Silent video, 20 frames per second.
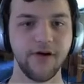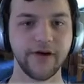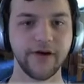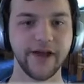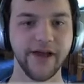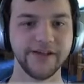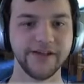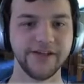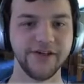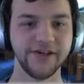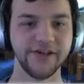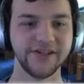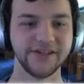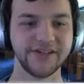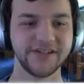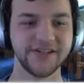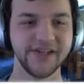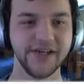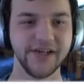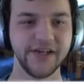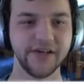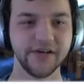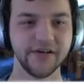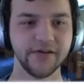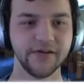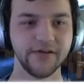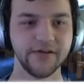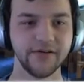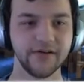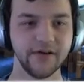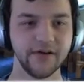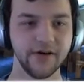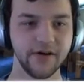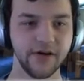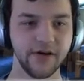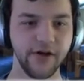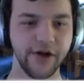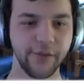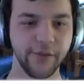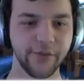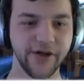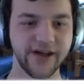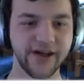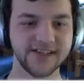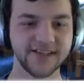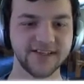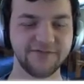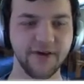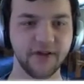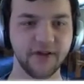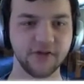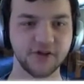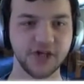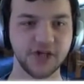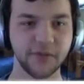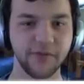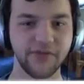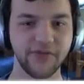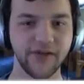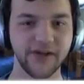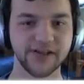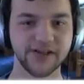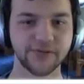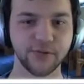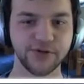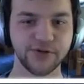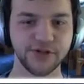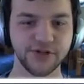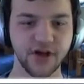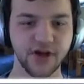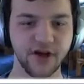Okay, as you can see, you can play as a fellowship and then it switches